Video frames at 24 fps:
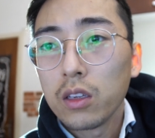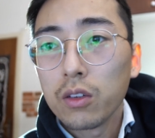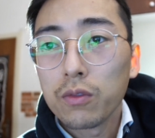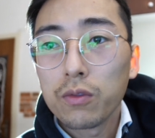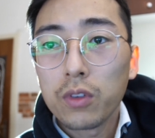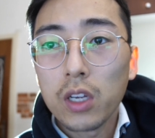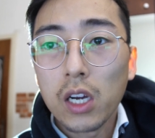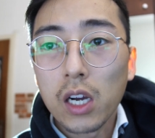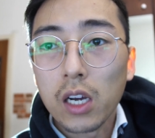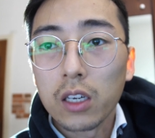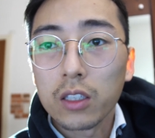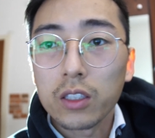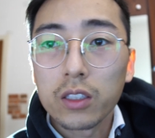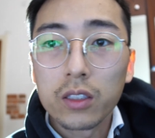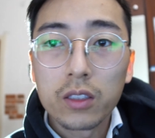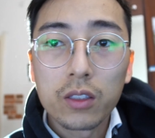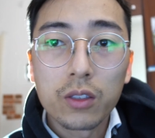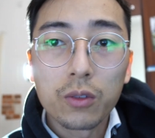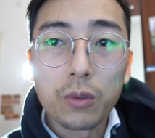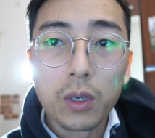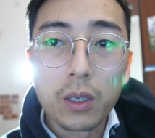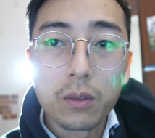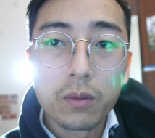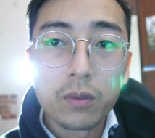vlog.
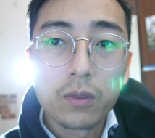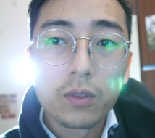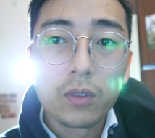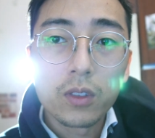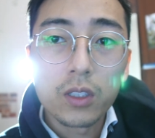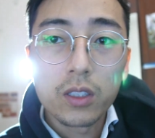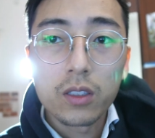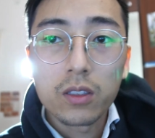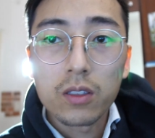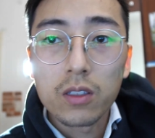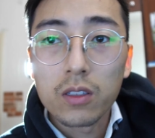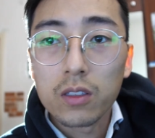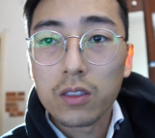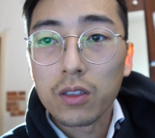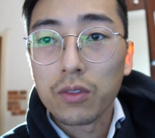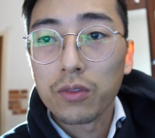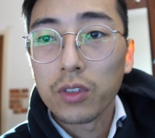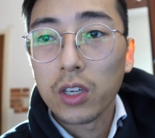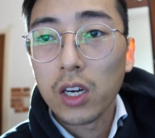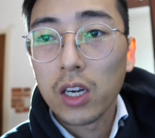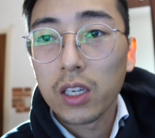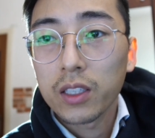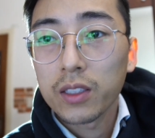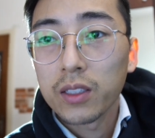Well, is this a
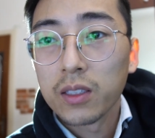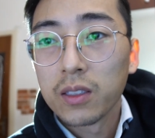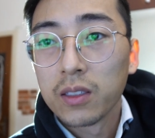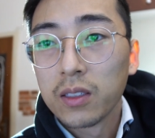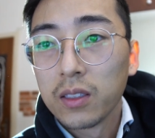vlog?